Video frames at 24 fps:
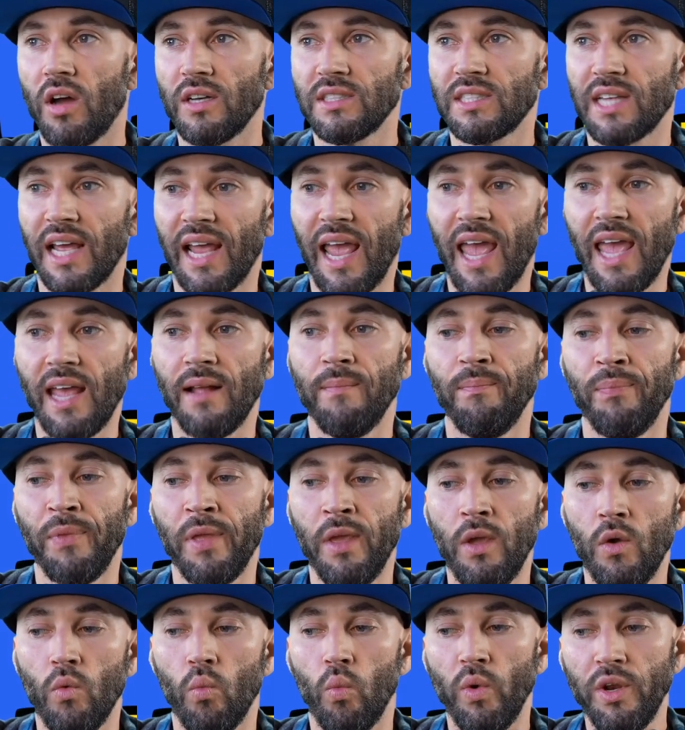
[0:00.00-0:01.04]
It's like, hey,
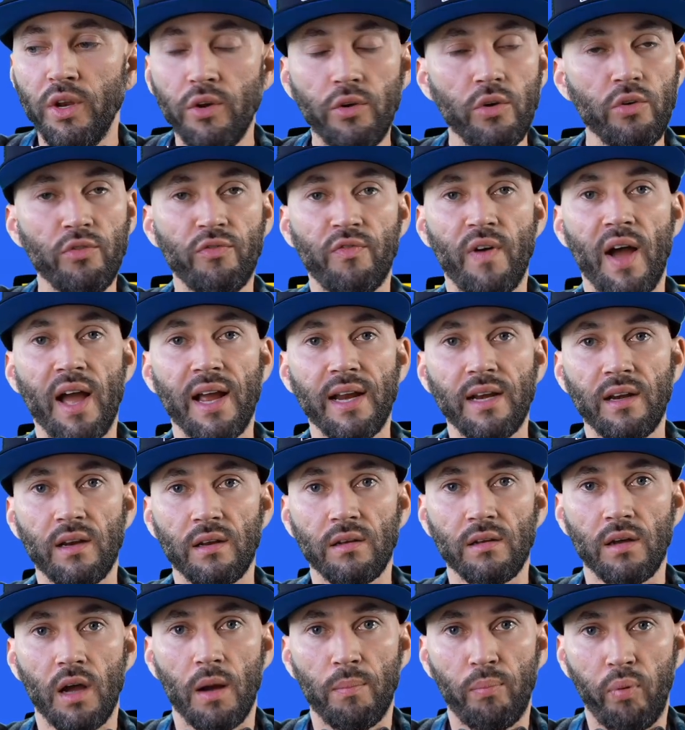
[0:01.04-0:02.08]
when you do find
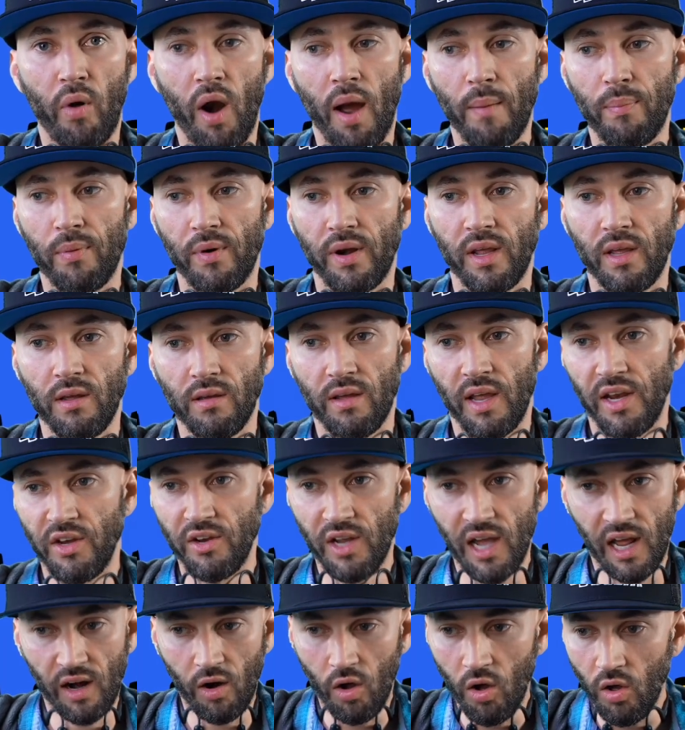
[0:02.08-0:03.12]
a property and you
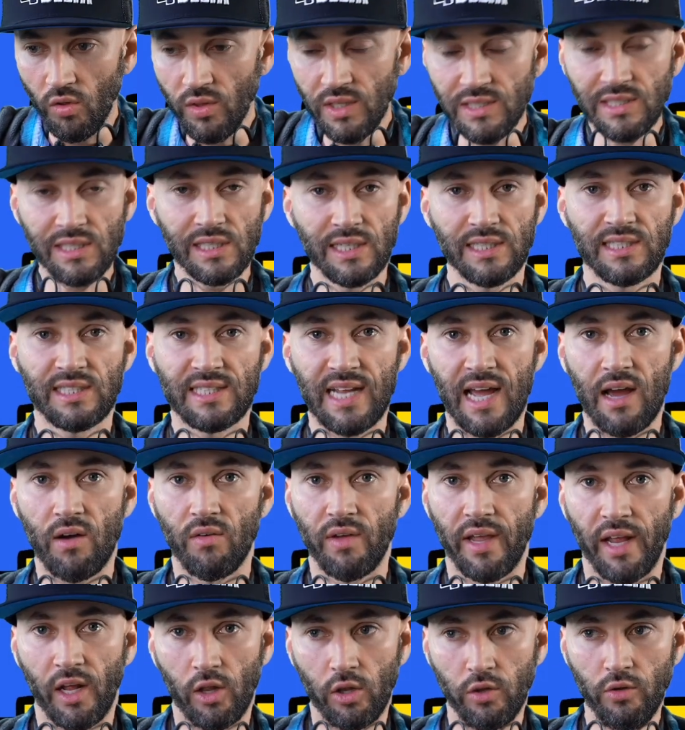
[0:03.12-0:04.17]
got all this list out,
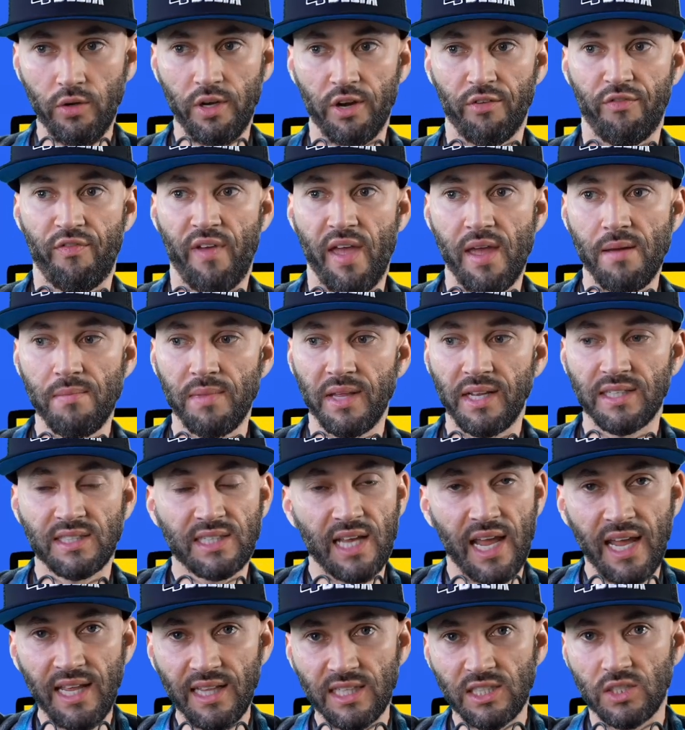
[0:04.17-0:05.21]
include your family and say,
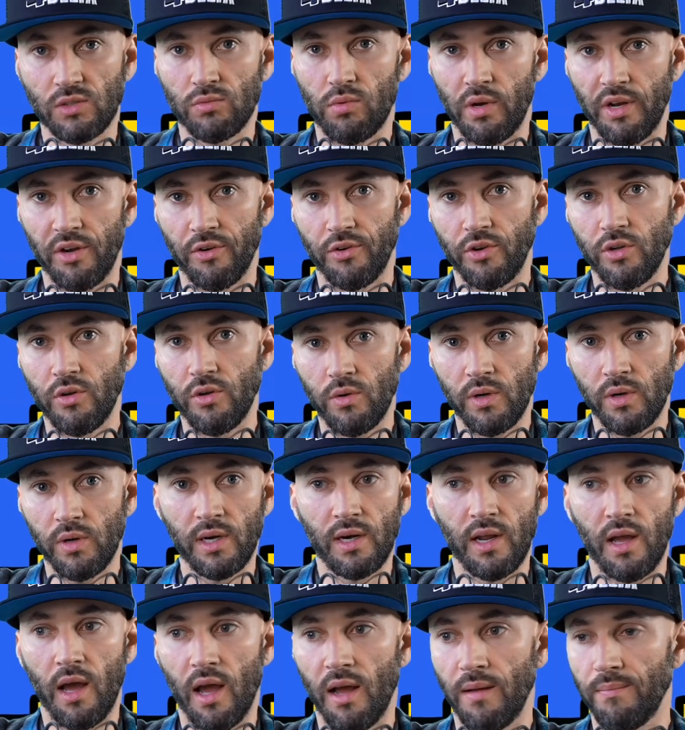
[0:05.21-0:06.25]
hey, this is what you're doing.
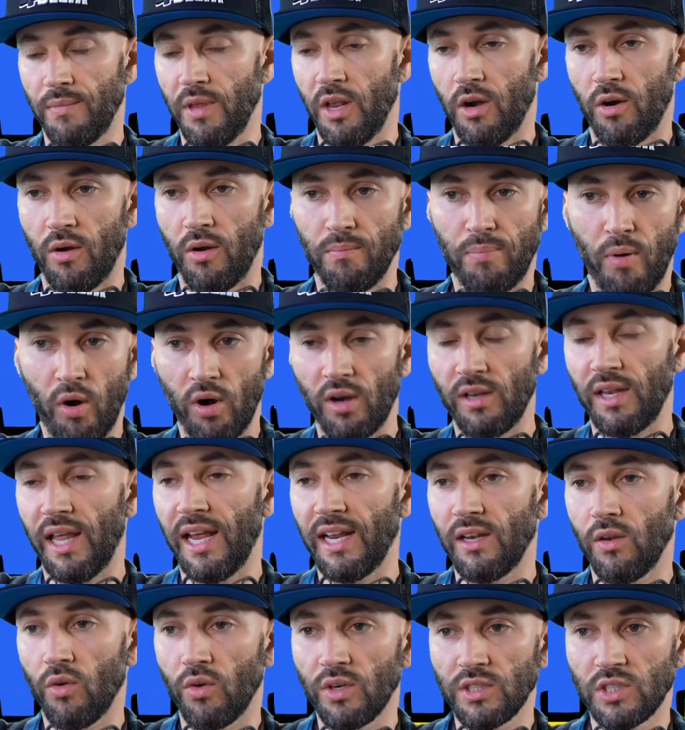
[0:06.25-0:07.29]
I'm part of
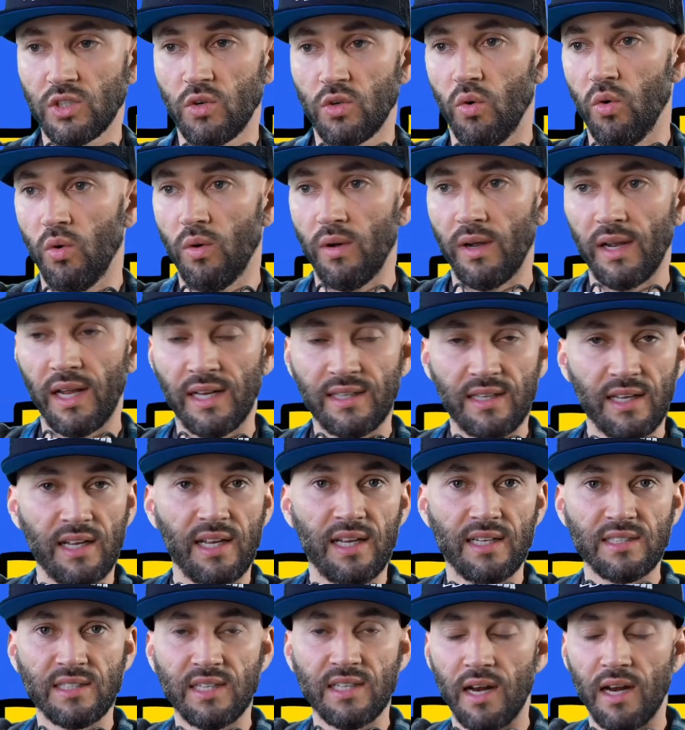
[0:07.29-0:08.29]
landlording school. I got this.